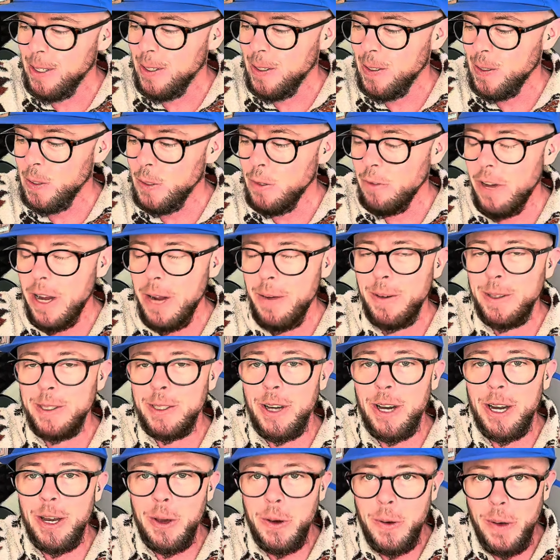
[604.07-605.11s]
So if anyone's got
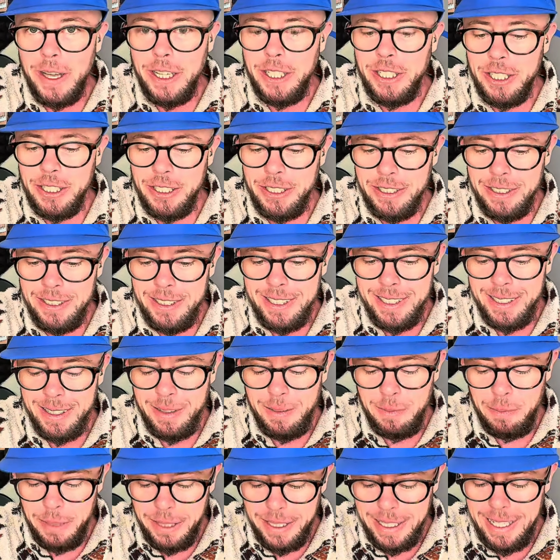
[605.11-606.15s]
any questions,
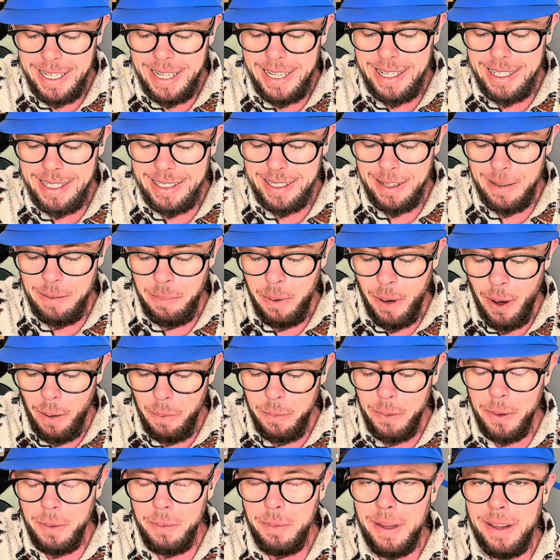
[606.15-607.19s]
please pop
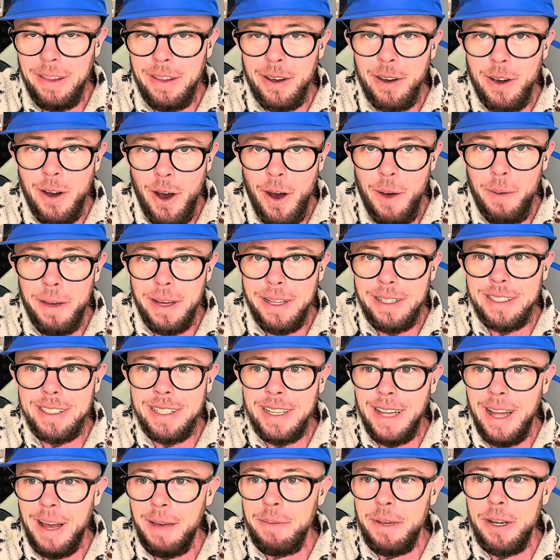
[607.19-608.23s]
them in the comments.
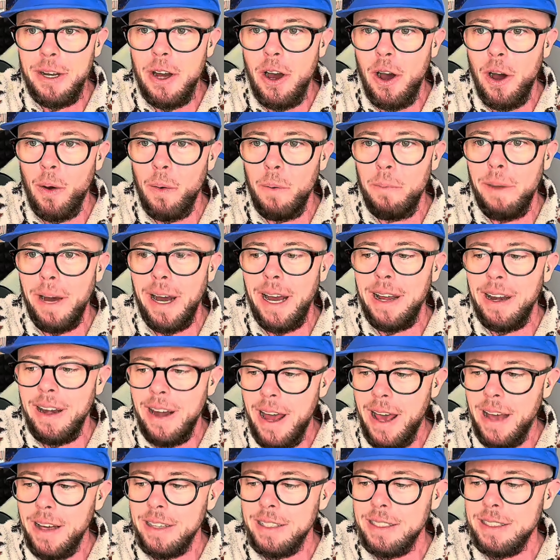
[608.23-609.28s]
Let me know. My
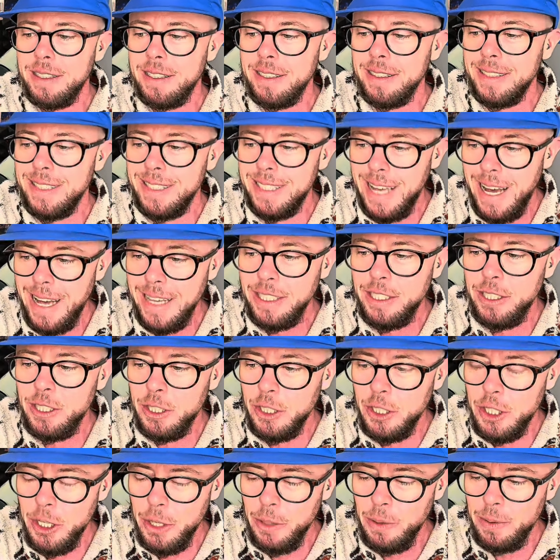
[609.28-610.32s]
next test
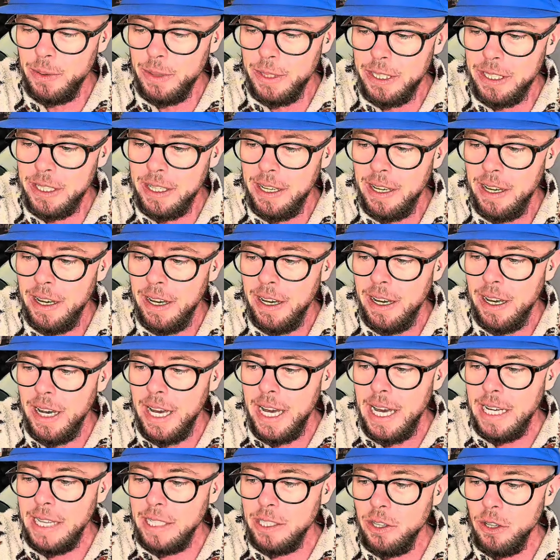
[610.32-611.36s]
shoot
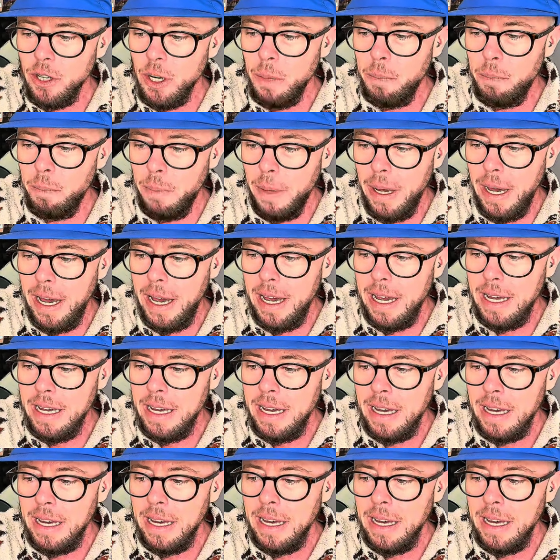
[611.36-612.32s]
is going to be